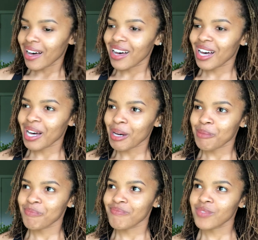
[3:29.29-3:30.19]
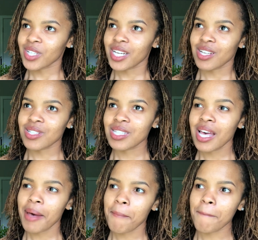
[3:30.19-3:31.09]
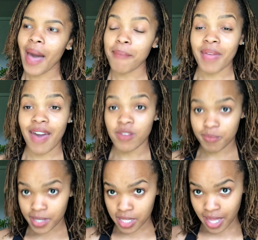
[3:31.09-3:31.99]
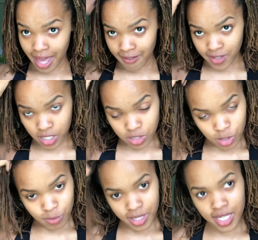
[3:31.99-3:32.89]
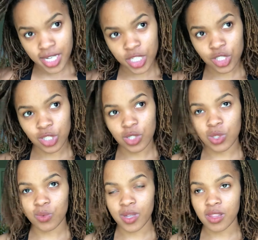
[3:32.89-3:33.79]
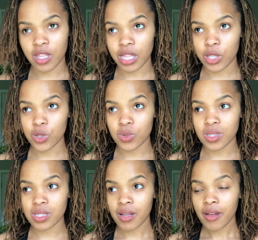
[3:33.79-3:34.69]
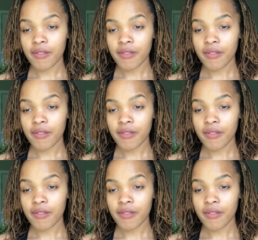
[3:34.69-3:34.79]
What else? I haven't been having too many issues with the loose